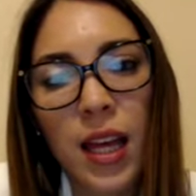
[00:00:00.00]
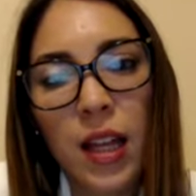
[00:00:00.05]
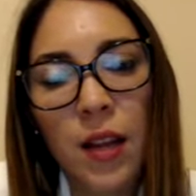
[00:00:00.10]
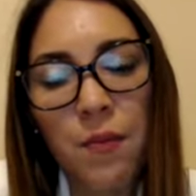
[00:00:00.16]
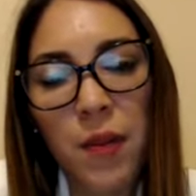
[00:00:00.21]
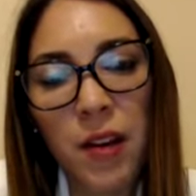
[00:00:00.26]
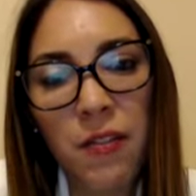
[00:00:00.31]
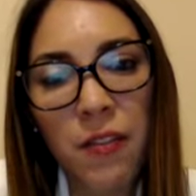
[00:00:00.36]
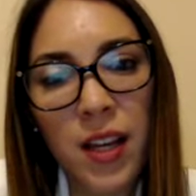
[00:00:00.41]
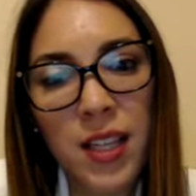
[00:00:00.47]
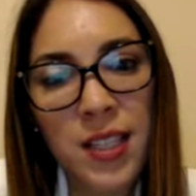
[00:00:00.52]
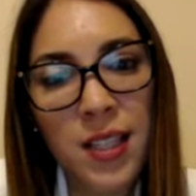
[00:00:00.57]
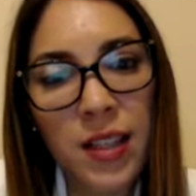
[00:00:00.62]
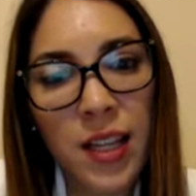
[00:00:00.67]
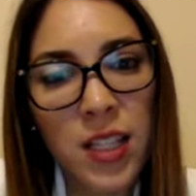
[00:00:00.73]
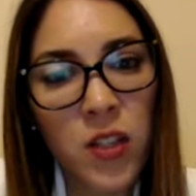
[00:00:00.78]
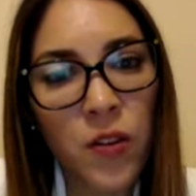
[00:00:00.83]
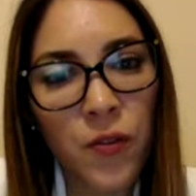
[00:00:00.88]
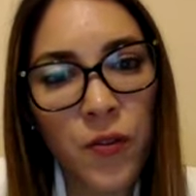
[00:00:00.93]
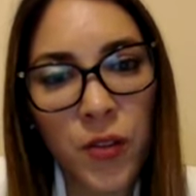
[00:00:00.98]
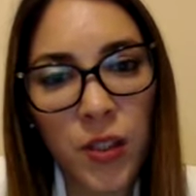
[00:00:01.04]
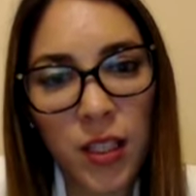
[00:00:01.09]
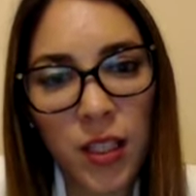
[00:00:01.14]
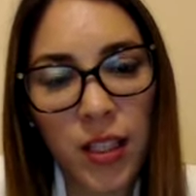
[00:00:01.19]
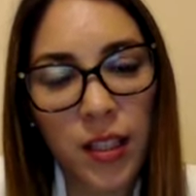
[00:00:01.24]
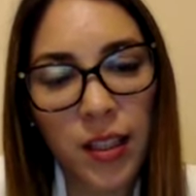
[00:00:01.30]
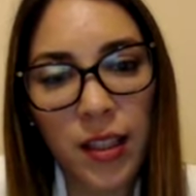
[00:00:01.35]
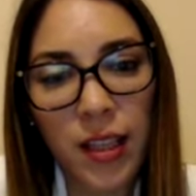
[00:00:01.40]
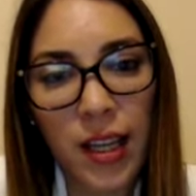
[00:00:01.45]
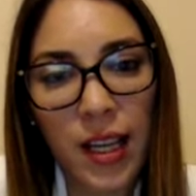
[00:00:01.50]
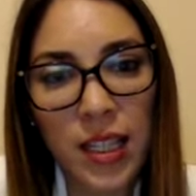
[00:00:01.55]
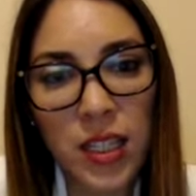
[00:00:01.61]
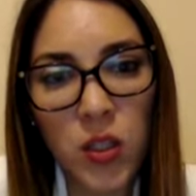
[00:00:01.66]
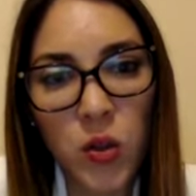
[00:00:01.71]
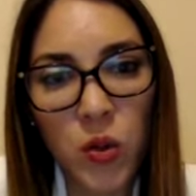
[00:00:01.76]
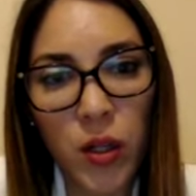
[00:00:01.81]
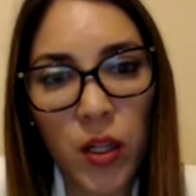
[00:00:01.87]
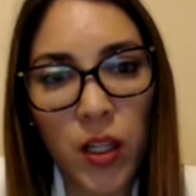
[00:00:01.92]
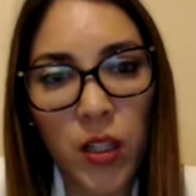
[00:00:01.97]
My fascination for learning gets
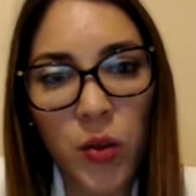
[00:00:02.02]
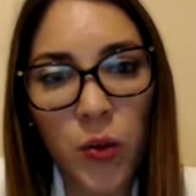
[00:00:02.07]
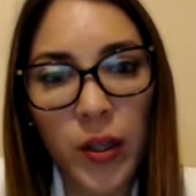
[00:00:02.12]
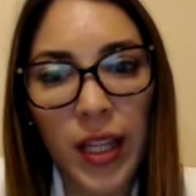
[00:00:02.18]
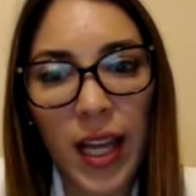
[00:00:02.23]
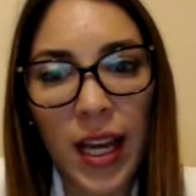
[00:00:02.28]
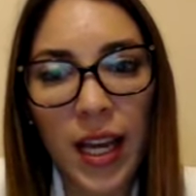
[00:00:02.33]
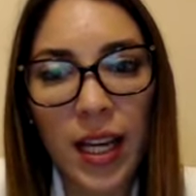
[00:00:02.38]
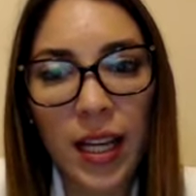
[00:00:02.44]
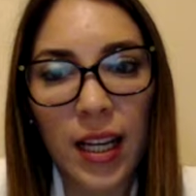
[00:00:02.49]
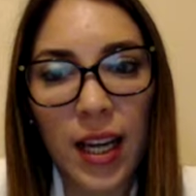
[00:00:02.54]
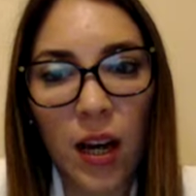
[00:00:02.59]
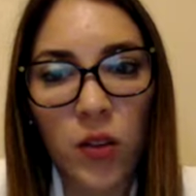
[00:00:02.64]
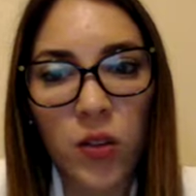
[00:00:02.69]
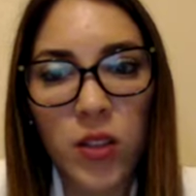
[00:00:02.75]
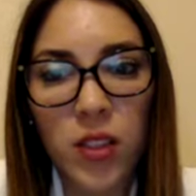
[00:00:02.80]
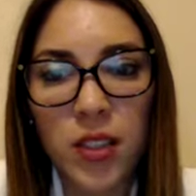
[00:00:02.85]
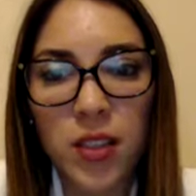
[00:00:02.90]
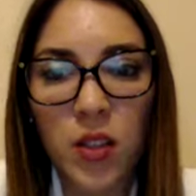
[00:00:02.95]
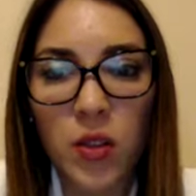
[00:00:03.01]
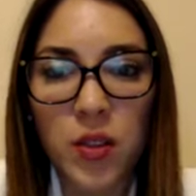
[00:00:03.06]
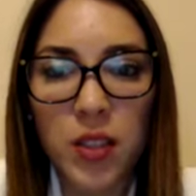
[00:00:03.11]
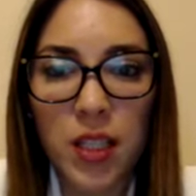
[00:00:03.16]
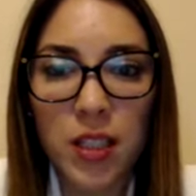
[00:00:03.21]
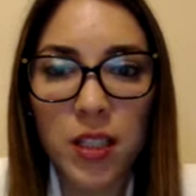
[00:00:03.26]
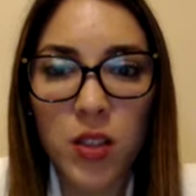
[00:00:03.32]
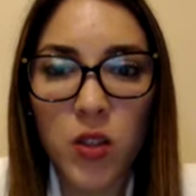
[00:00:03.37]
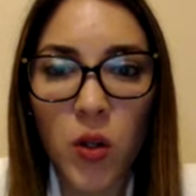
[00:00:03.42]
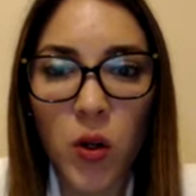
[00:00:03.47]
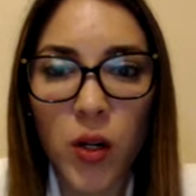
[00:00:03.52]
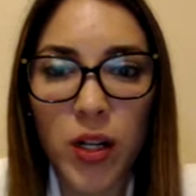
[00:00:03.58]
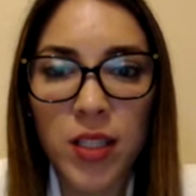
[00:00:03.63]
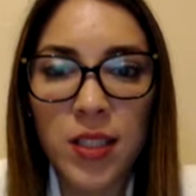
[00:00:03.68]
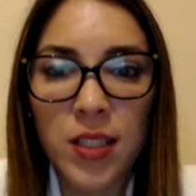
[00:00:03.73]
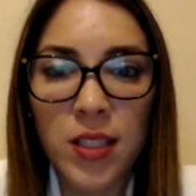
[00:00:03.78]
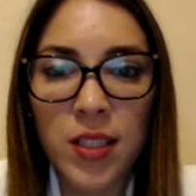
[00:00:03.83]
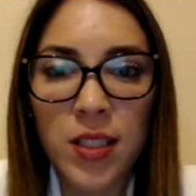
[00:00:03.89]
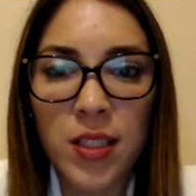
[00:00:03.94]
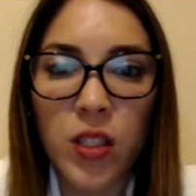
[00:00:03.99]
triggered when I encounter success stories
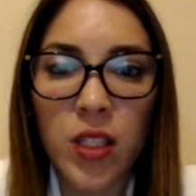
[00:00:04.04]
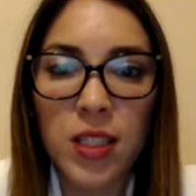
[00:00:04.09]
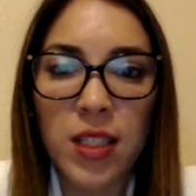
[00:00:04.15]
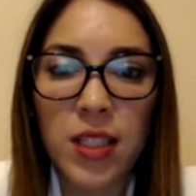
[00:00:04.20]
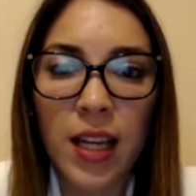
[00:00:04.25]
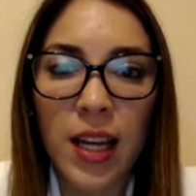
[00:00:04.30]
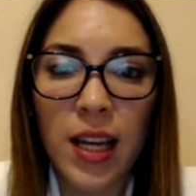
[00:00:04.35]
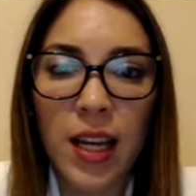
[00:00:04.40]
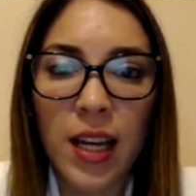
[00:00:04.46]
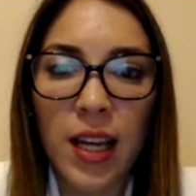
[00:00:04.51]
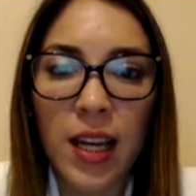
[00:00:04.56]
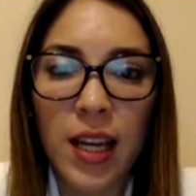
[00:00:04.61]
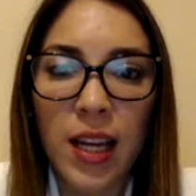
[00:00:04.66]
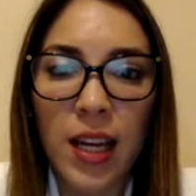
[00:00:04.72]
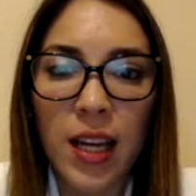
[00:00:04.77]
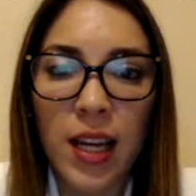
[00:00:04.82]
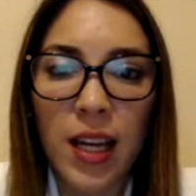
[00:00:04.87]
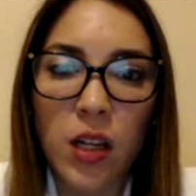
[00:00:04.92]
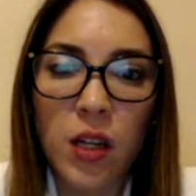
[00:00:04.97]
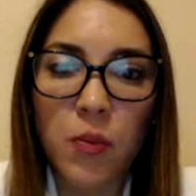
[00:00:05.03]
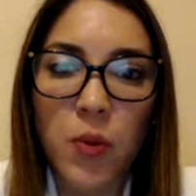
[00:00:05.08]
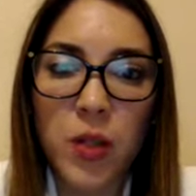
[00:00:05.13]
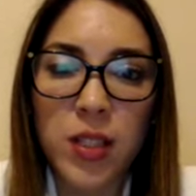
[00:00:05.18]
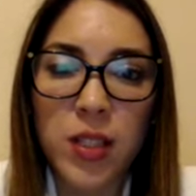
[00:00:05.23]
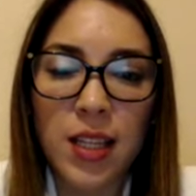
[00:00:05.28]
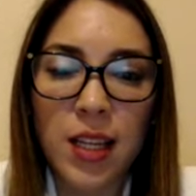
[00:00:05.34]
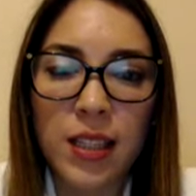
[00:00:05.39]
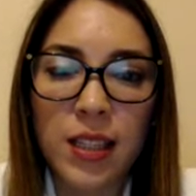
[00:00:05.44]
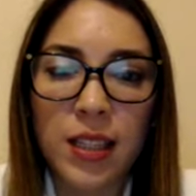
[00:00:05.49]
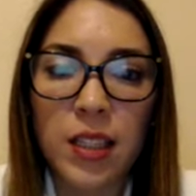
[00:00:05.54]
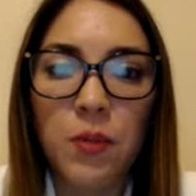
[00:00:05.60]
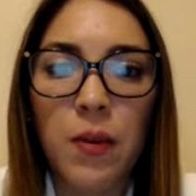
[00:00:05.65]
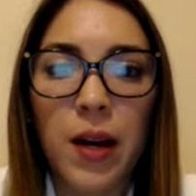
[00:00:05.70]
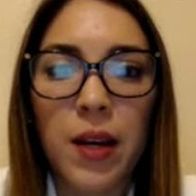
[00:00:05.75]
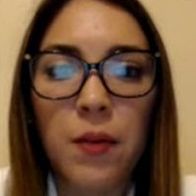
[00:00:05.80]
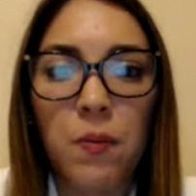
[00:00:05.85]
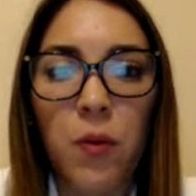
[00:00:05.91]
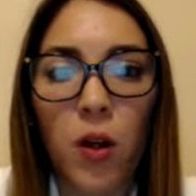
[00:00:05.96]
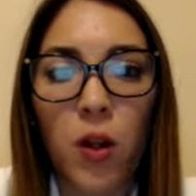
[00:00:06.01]
such as the case study presented
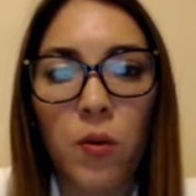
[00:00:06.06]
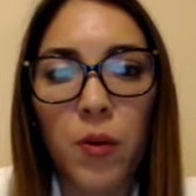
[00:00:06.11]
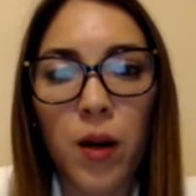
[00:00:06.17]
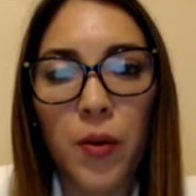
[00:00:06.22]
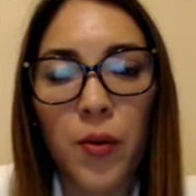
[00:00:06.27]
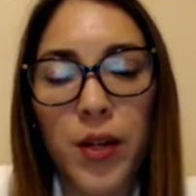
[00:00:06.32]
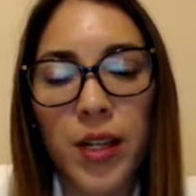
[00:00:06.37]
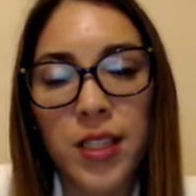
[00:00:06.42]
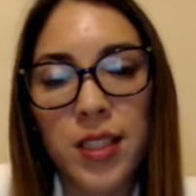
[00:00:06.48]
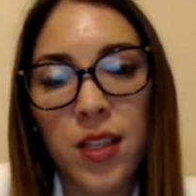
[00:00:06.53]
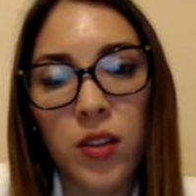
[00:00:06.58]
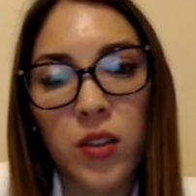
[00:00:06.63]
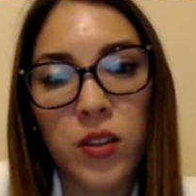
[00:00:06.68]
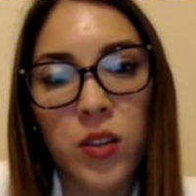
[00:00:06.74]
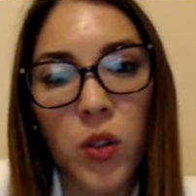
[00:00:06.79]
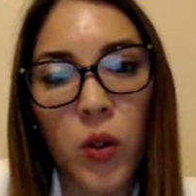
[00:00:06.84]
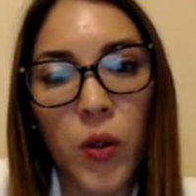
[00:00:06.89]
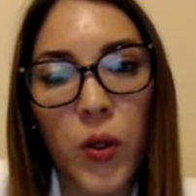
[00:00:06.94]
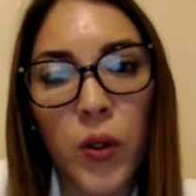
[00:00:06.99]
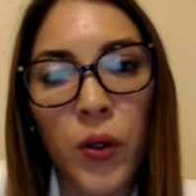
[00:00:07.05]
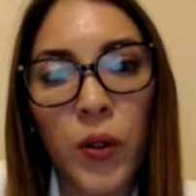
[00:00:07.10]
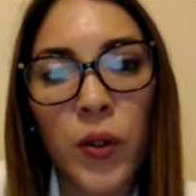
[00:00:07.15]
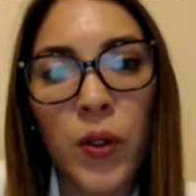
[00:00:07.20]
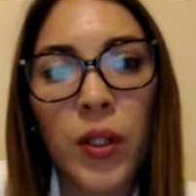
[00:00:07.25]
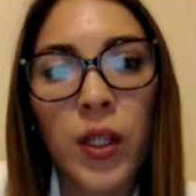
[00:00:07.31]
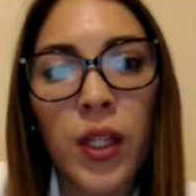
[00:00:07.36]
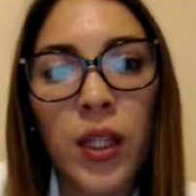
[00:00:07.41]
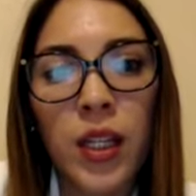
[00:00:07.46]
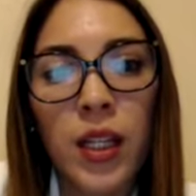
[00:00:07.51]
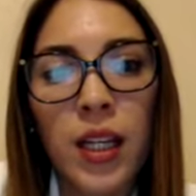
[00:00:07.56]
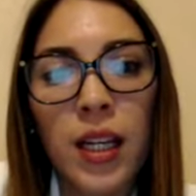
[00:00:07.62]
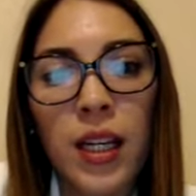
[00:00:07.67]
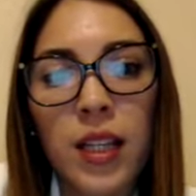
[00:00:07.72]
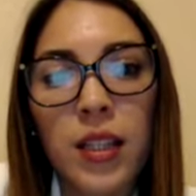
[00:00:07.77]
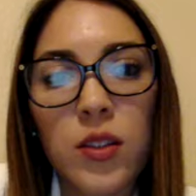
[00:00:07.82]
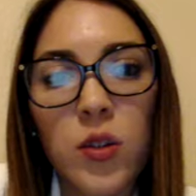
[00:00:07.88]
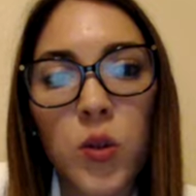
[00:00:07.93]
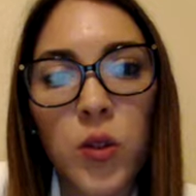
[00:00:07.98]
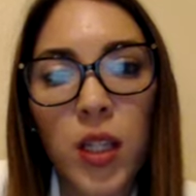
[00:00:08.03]
by Paul Bowring Santoyo
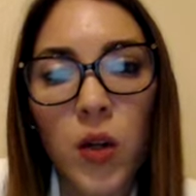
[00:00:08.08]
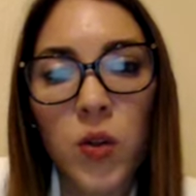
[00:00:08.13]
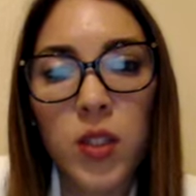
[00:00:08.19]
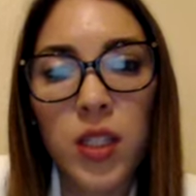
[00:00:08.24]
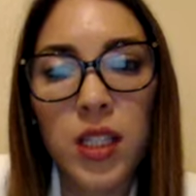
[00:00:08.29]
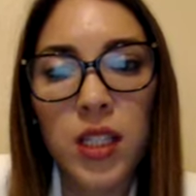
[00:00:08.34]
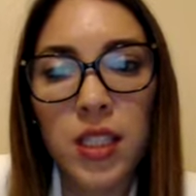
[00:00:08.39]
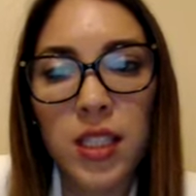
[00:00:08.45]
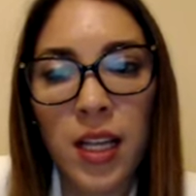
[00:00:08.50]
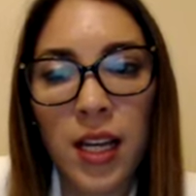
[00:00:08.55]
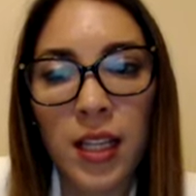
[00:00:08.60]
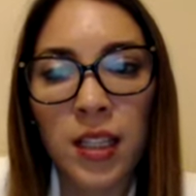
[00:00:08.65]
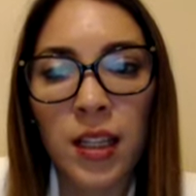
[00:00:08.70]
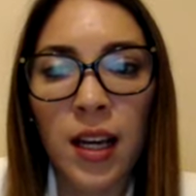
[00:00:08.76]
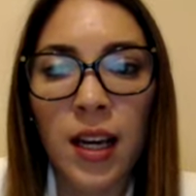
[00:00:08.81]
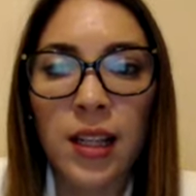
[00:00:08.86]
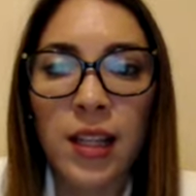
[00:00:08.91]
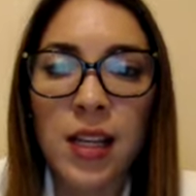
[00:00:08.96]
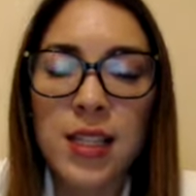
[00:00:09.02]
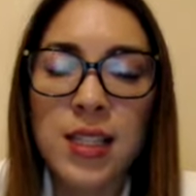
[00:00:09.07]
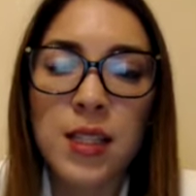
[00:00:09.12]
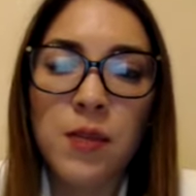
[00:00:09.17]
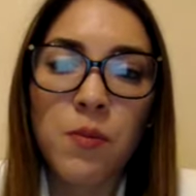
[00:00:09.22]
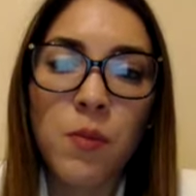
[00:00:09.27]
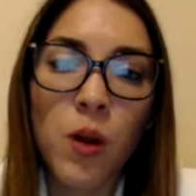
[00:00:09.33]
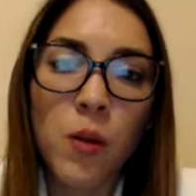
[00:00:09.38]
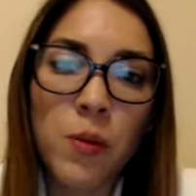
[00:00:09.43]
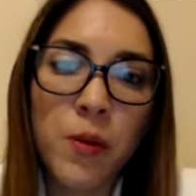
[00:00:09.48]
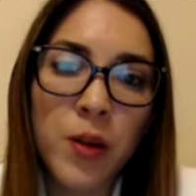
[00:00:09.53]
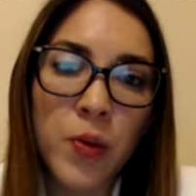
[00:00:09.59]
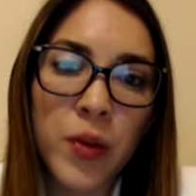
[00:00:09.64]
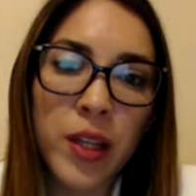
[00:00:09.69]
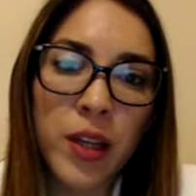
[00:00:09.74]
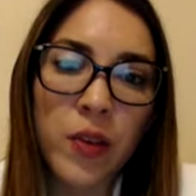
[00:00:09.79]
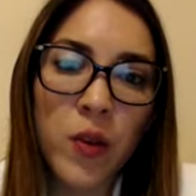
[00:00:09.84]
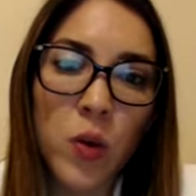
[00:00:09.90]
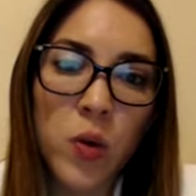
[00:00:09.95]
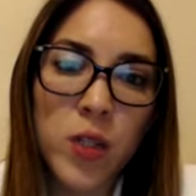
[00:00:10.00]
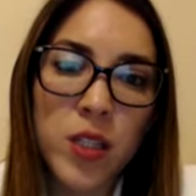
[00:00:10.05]
2010 and his involvement with the
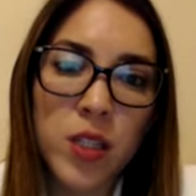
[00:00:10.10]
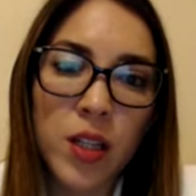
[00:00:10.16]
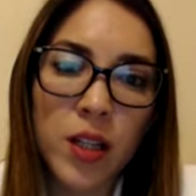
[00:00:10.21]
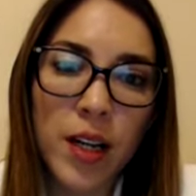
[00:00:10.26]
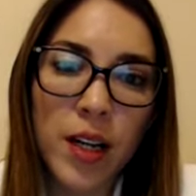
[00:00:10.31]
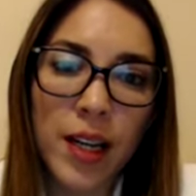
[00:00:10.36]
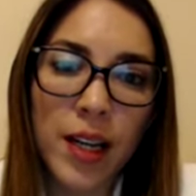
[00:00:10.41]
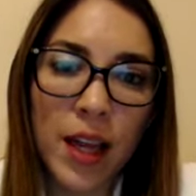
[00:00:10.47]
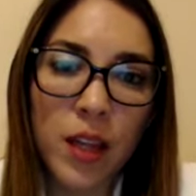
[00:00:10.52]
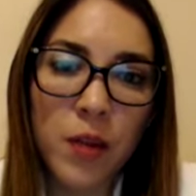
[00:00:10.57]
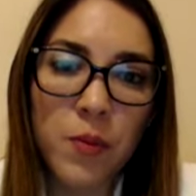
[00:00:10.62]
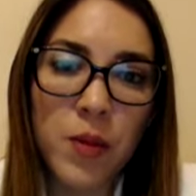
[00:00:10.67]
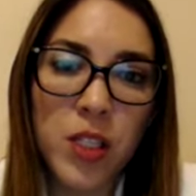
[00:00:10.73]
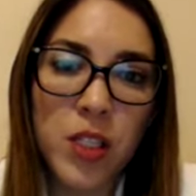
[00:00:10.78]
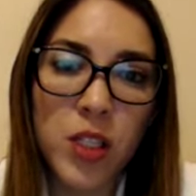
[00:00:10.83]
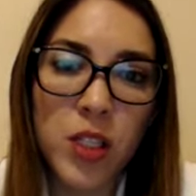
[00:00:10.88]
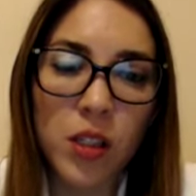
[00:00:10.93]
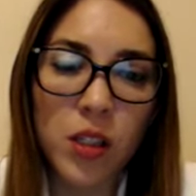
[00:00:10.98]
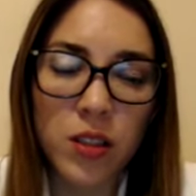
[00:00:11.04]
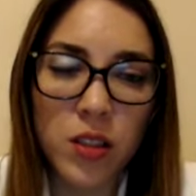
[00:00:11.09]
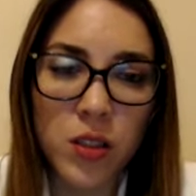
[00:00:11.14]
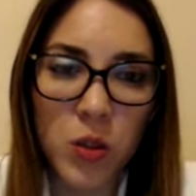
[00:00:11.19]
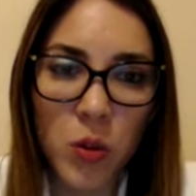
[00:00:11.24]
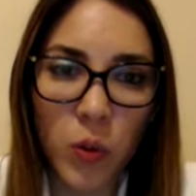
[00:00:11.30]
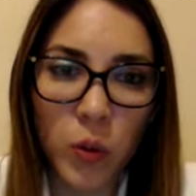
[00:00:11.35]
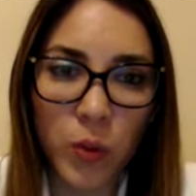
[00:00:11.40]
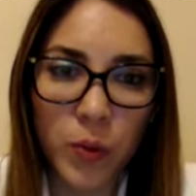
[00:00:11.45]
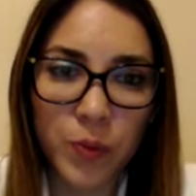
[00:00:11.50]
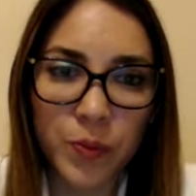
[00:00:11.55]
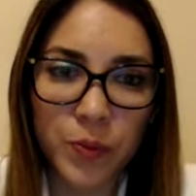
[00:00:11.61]
North Star Academy Charter School.